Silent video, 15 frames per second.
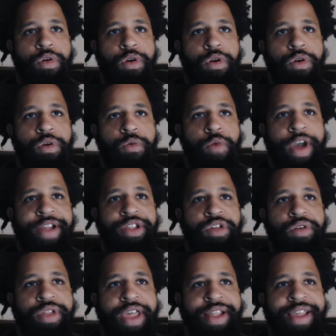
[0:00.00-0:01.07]
Right into a
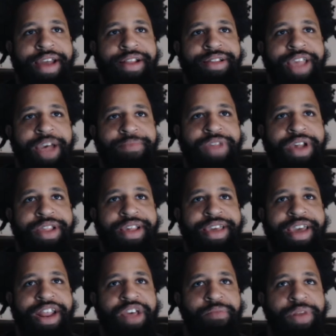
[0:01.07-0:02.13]
takedown attempt. Doesn't get
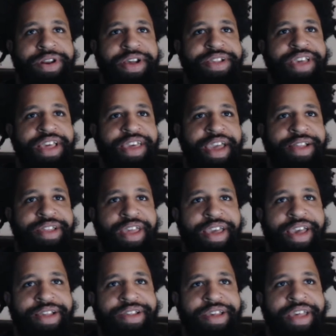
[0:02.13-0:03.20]
it, but does get Yancey
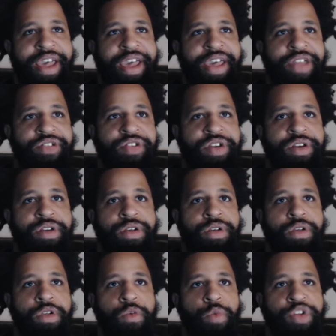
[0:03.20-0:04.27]
against the cage,
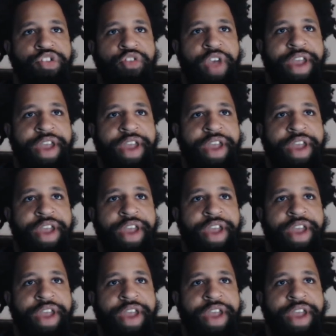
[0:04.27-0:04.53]
which created an